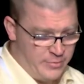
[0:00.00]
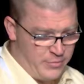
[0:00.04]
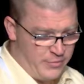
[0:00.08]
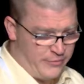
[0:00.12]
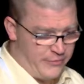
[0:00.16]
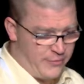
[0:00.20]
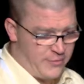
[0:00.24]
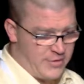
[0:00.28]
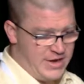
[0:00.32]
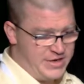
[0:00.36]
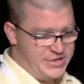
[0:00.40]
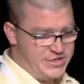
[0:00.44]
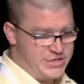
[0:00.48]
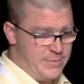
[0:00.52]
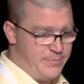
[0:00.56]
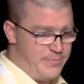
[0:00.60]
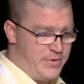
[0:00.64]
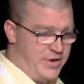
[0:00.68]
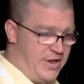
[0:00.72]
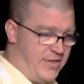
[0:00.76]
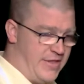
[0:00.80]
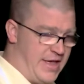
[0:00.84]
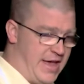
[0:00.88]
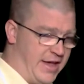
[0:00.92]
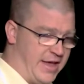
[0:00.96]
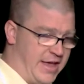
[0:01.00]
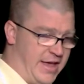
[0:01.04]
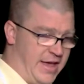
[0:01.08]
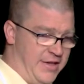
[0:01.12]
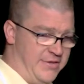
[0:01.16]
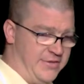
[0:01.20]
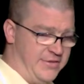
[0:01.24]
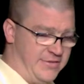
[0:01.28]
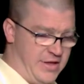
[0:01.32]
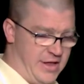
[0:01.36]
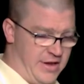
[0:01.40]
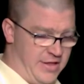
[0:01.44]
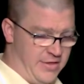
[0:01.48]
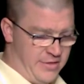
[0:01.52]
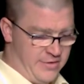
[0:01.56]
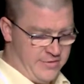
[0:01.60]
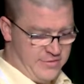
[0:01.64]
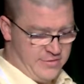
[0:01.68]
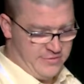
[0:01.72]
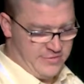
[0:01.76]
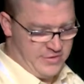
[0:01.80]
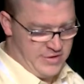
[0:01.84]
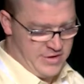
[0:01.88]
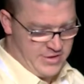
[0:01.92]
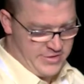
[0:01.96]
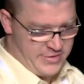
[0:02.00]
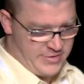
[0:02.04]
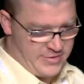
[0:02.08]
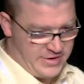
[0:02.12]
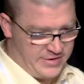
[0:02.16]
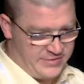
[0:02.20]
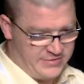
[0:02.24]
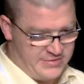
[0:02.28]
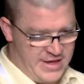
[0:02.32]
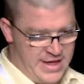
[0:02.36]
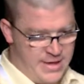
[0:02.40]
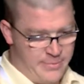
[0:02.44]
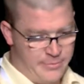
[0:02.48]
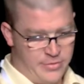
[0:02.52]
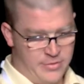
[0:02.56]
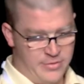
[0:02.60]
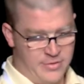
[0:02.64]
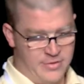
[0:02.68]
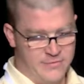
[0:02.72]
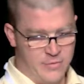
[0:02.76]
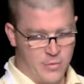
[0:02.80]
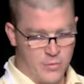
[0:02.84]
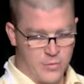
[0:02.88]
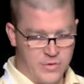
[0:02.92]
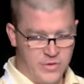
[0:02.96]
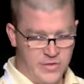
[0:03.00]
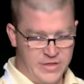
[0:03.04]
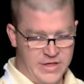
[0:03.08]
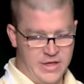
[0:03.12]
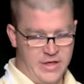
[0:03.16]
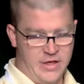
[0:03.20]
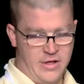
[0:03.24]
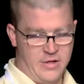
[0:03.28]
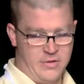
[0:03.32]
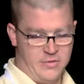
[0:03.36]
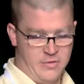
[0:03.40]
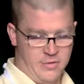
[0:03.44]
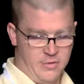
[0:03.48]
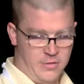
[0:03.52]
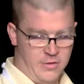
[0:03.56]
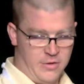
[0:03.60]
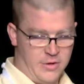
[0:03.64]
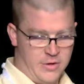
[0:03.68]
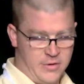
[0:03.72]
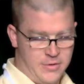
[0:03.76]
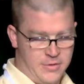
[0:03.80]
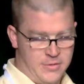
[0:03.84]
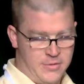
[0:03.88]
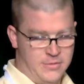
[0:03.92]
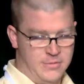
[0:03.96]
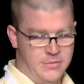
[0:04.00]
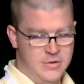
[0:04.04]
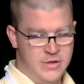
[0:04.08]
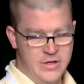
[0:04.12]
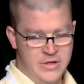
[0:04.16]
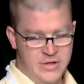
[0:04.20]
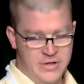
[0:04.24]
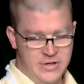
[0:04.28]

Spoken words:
before I jump into that case study. This is another example of a really low